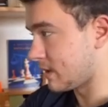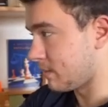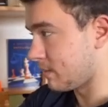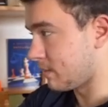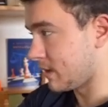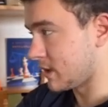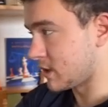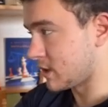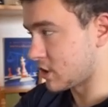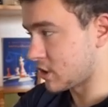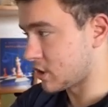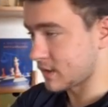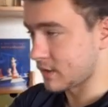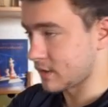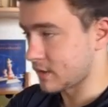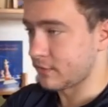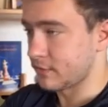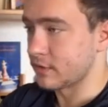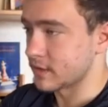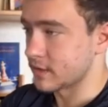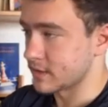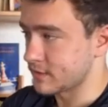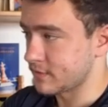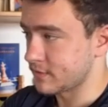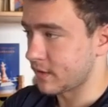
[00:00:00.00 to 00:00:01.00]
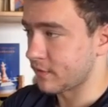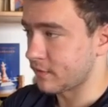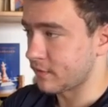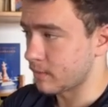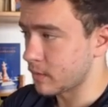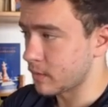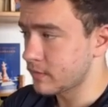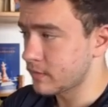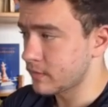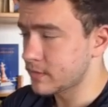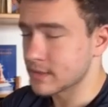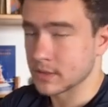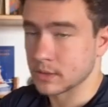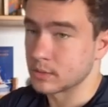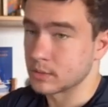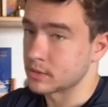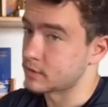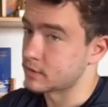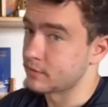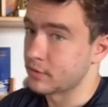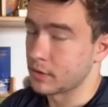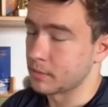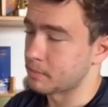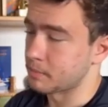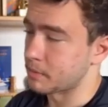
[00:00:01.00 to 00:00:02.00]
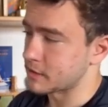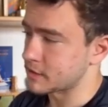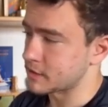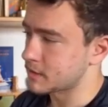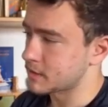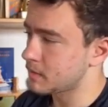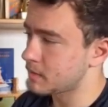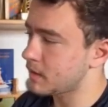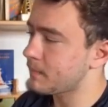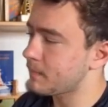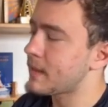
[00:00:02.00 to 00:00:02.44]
it's just the first 5 moves, so it's very possible.